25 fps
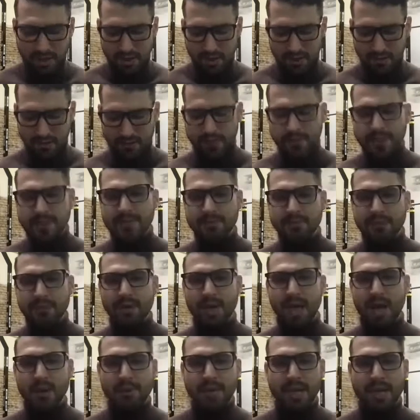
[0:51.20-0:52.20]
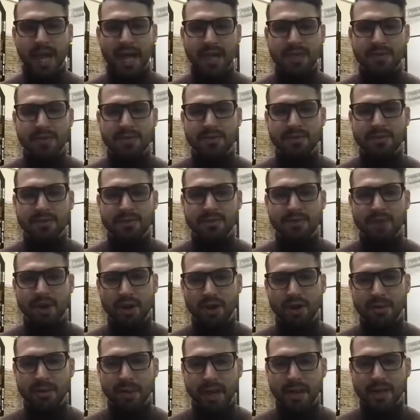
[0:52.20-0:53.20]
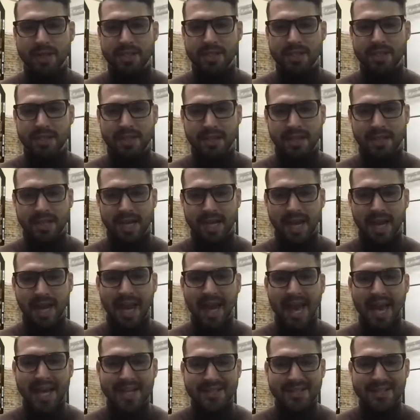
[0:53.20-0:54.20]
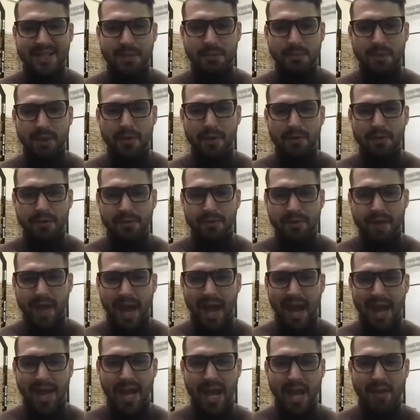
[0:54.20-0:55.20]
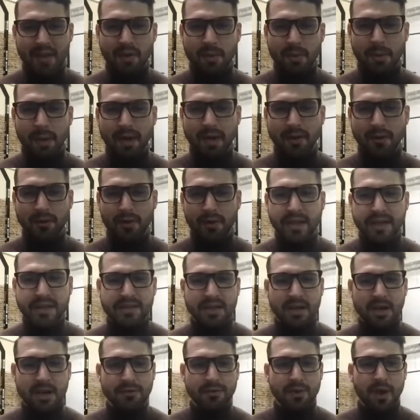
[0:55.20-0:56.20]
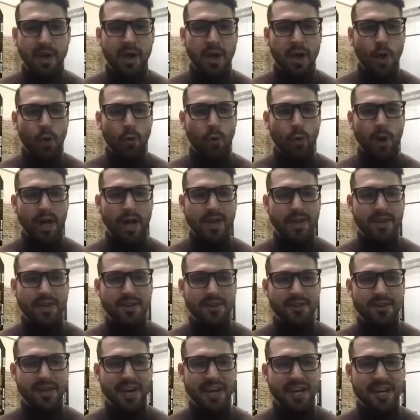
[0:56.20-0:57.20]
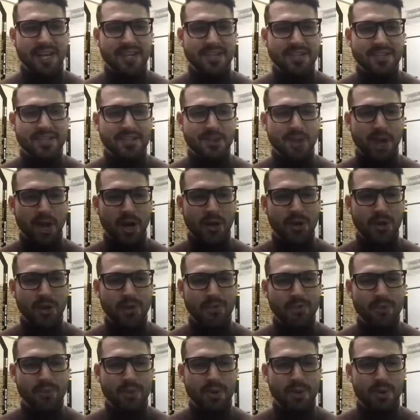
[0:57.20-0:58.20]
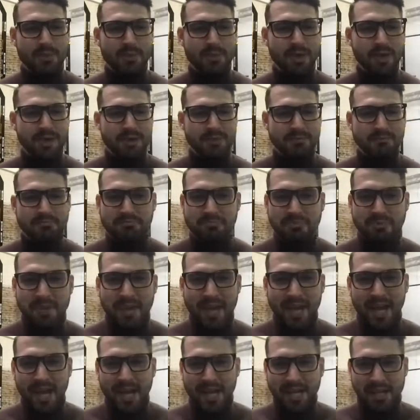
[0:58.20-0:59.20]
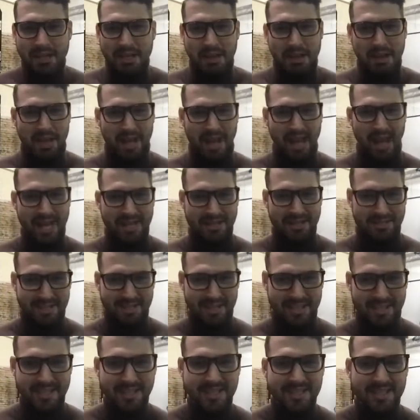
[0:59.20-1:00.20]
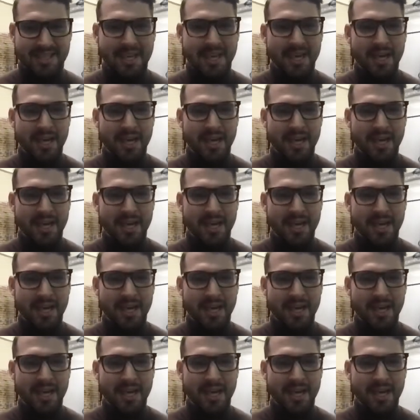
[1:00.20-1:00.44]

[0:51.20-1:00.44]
first of all, I would like to talk about the classic myth that everybody thinks of when they start off with calisthenics.